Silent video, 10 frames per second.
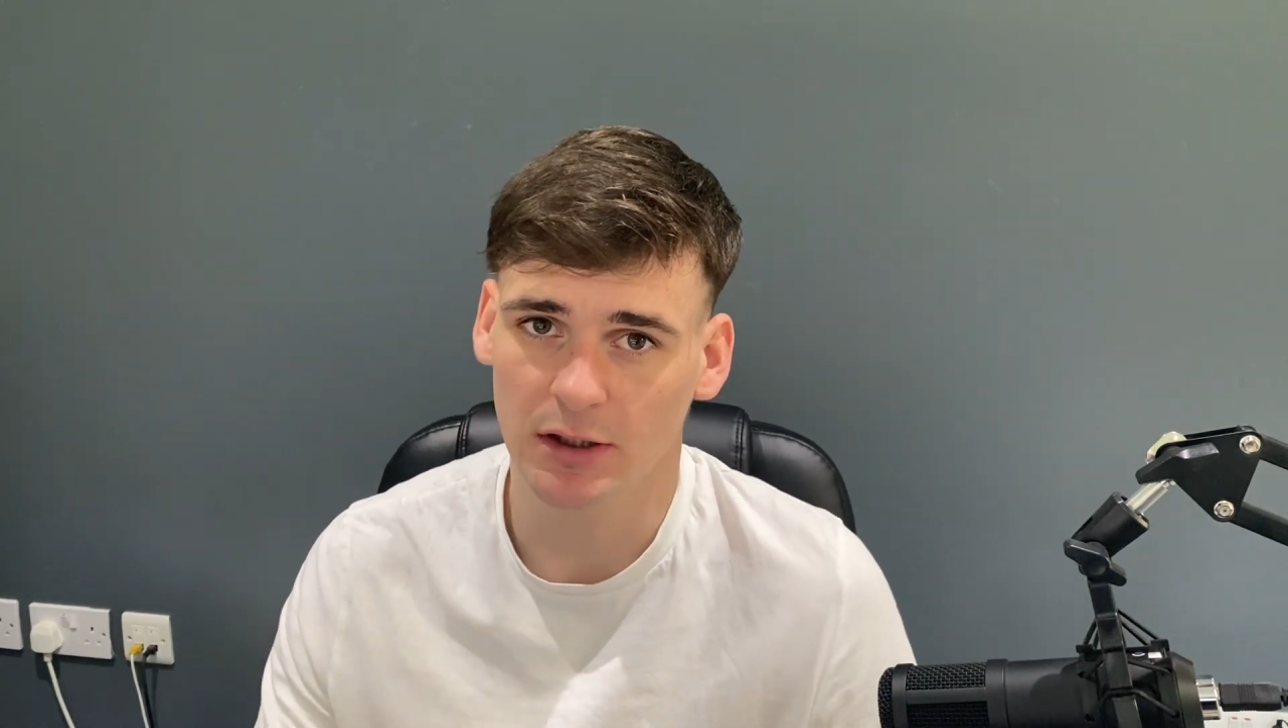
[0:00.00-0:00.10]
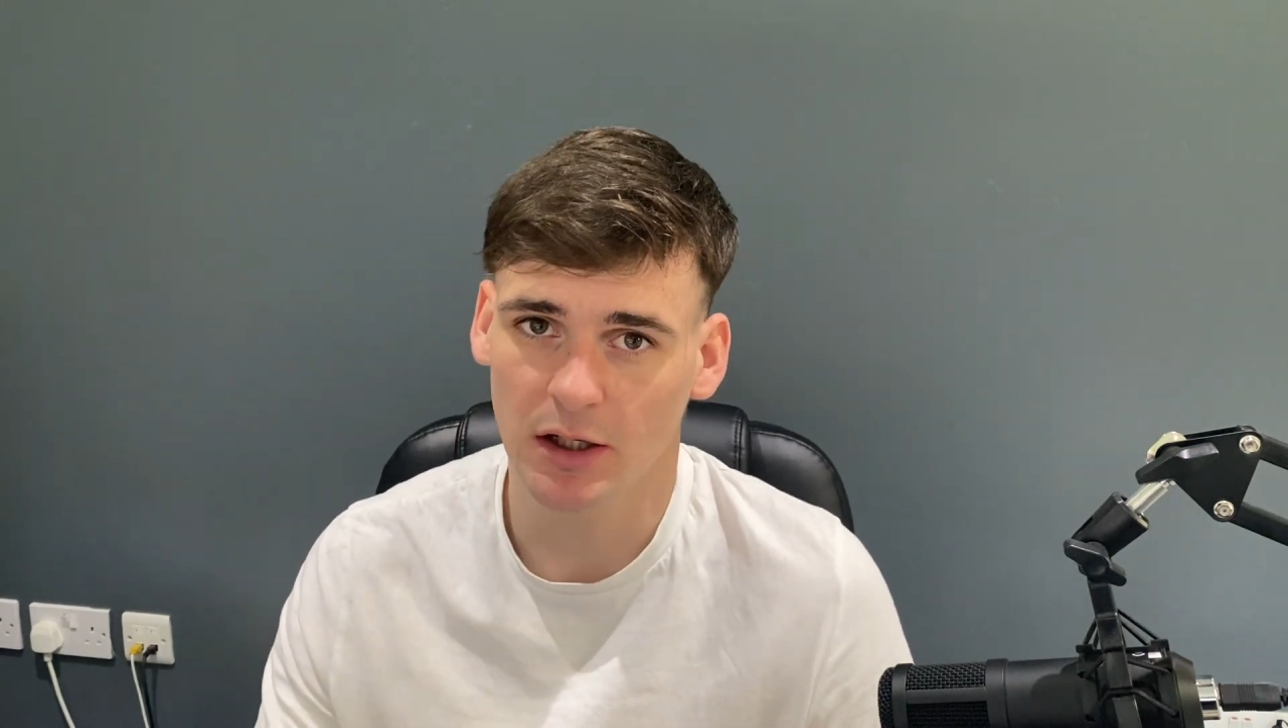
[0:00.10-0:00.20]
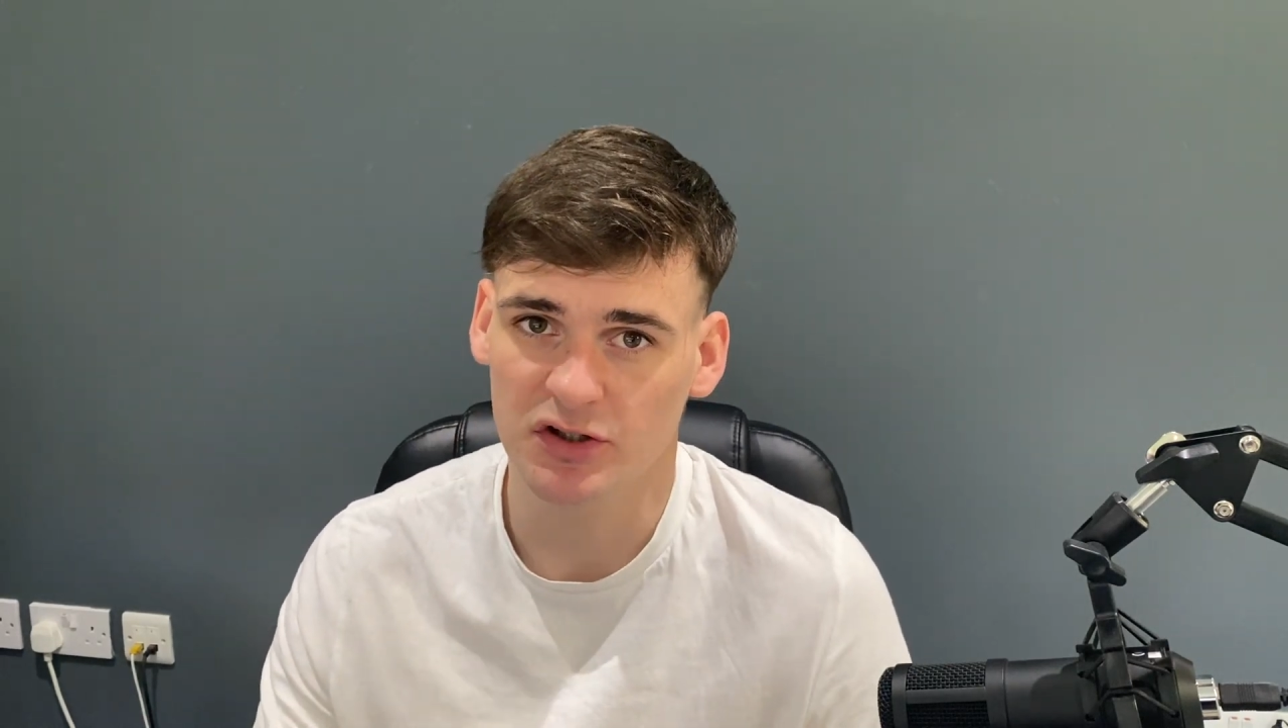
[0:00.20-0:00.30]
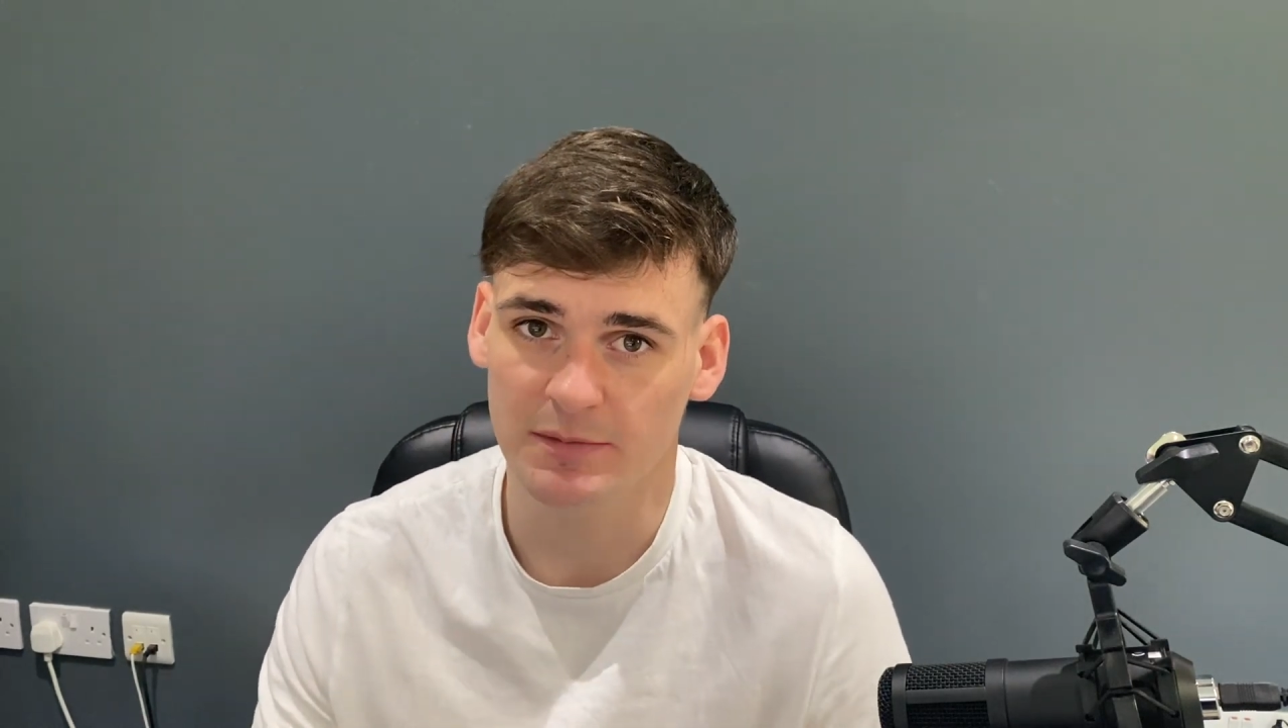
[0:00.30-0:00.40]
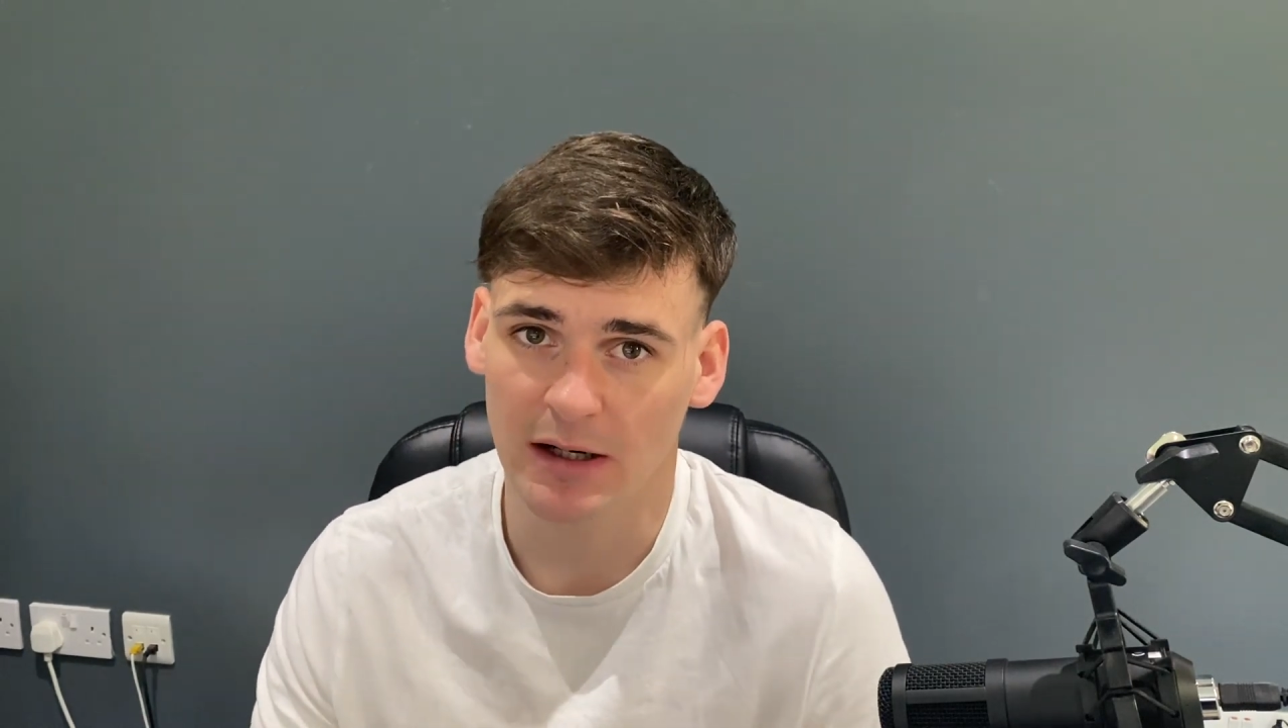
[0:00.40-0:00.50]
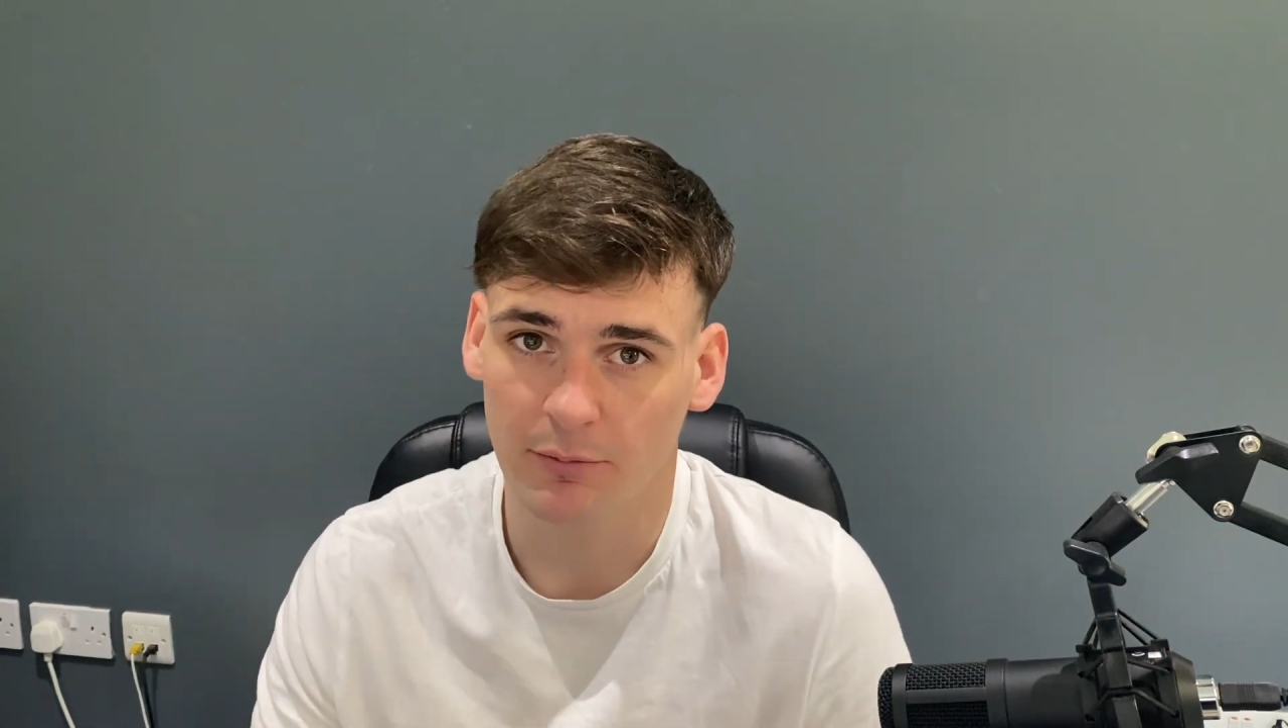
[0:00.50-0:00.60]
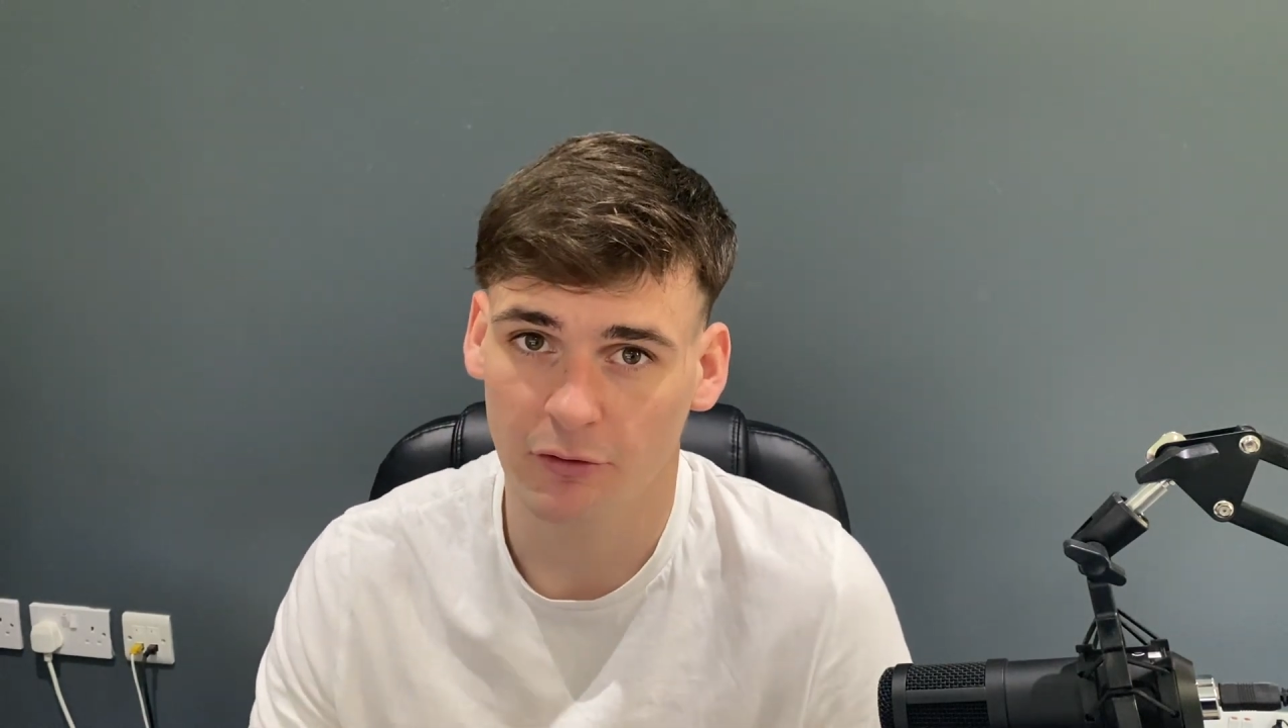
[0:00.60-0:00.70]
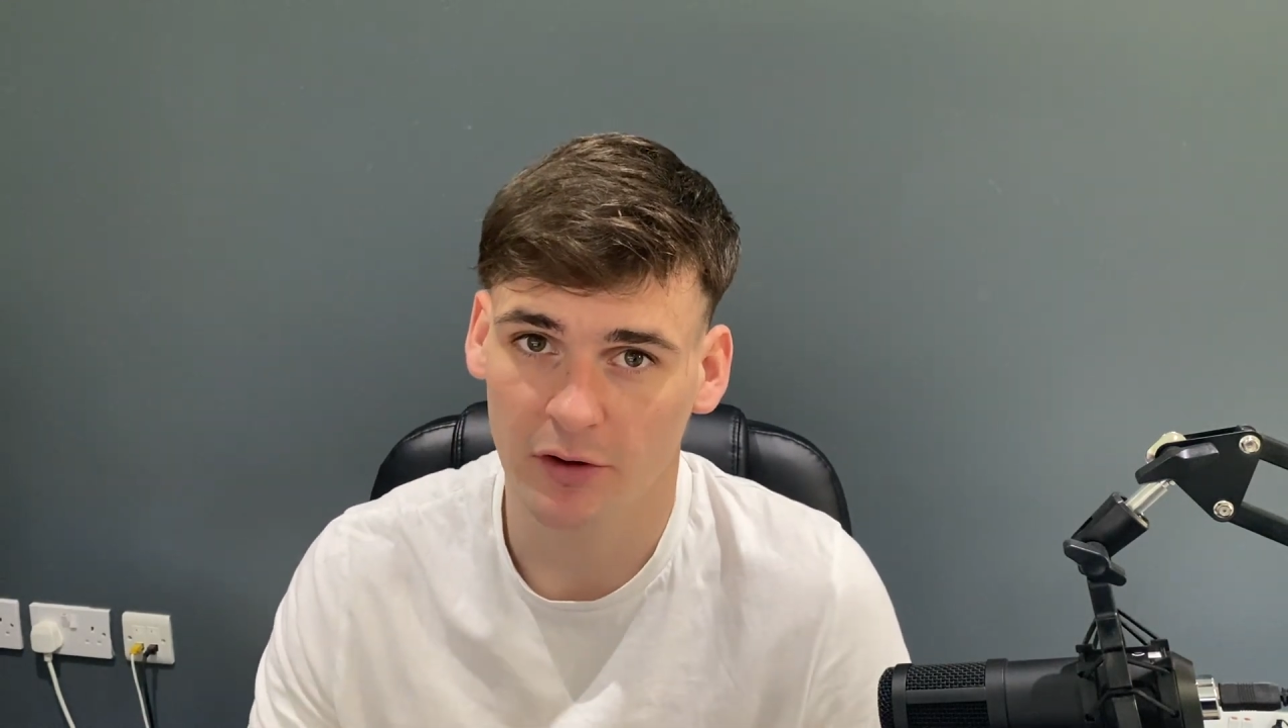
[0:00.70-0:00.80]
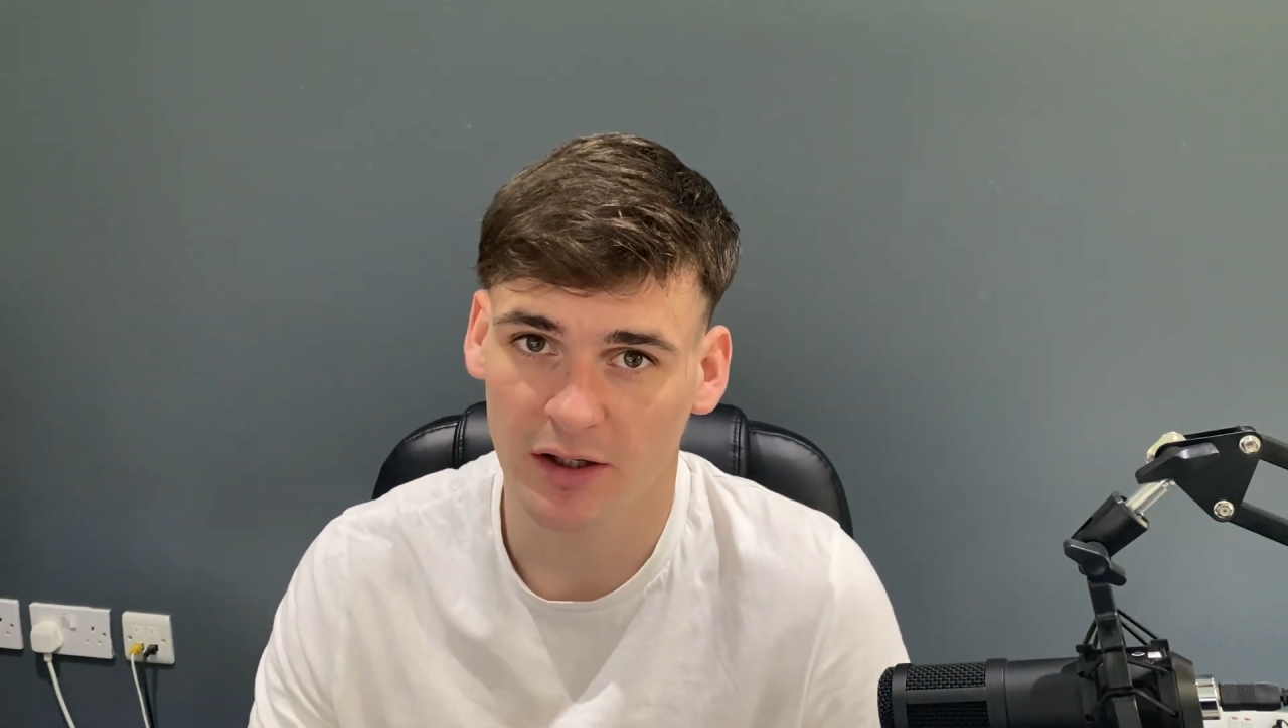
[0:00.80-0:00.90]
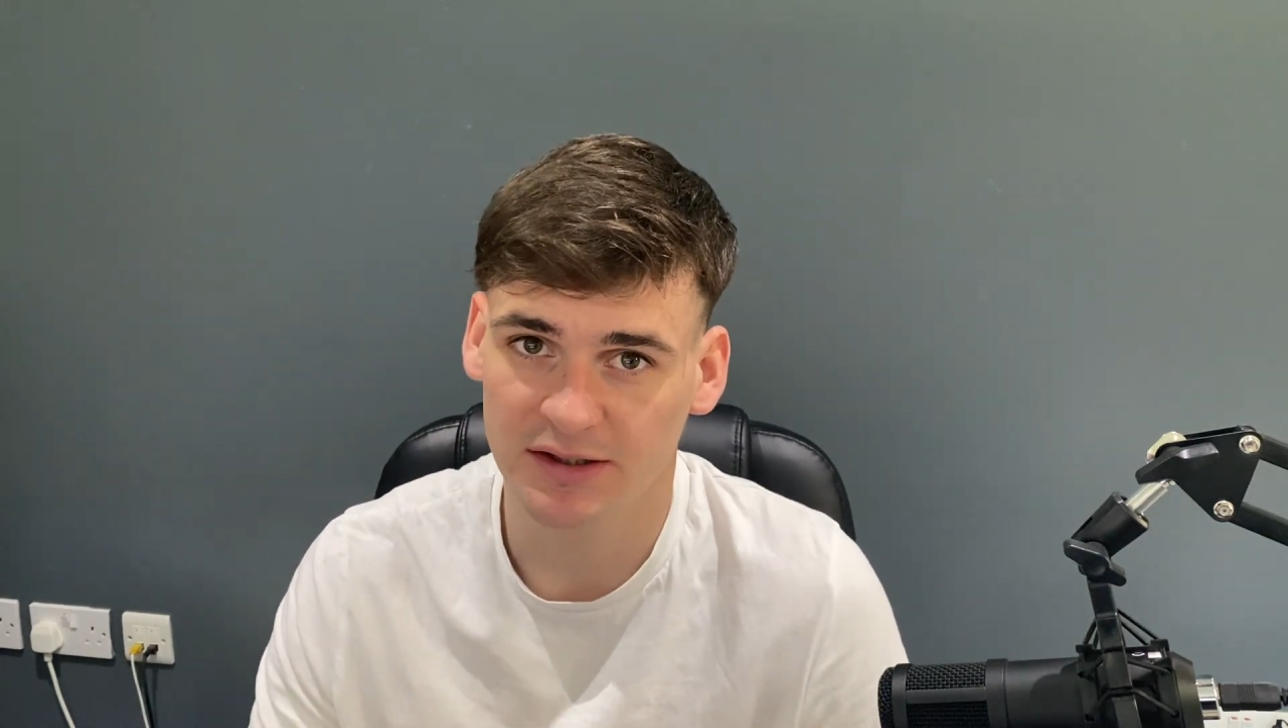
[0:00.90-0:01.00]
large amount of
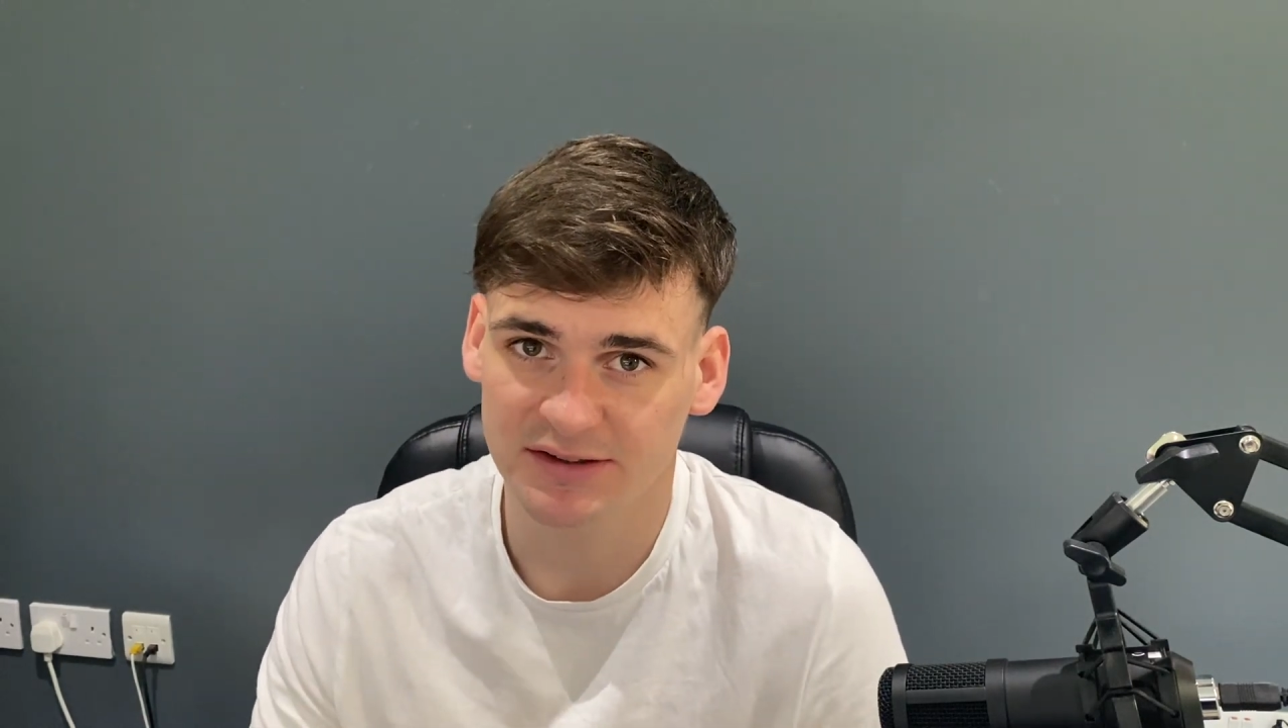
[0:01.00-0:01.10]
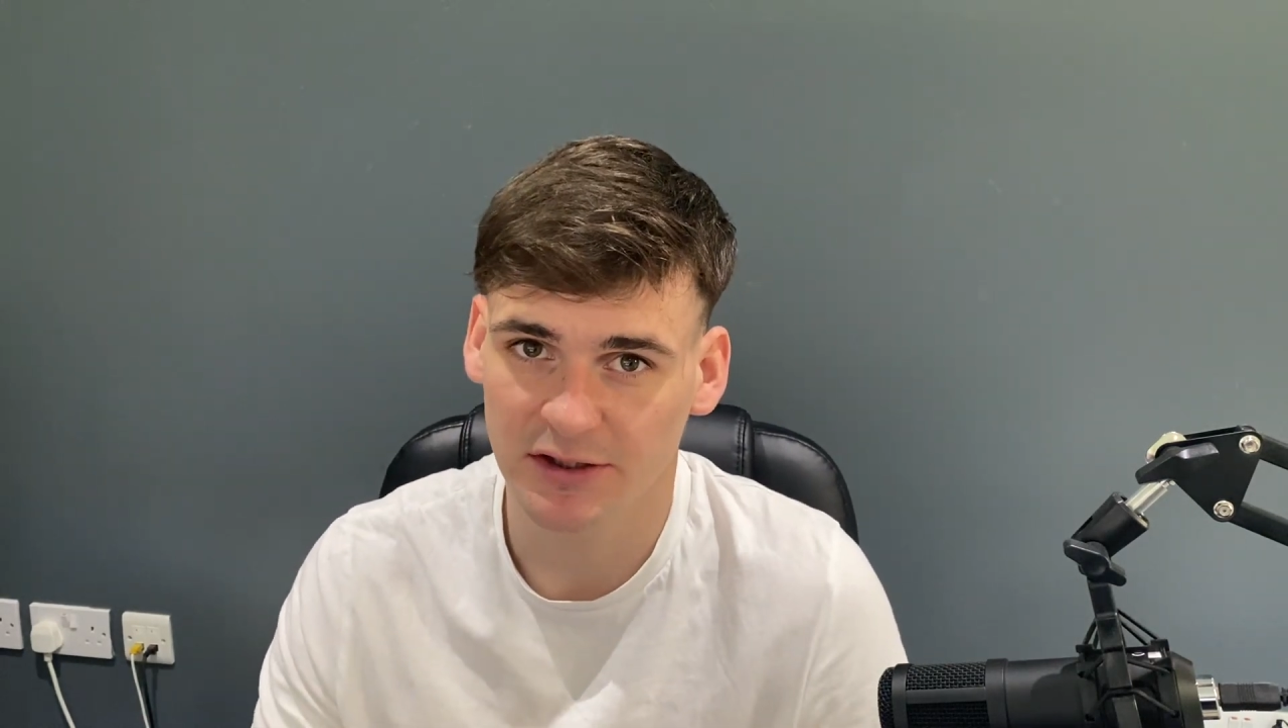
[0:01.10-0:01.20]
products,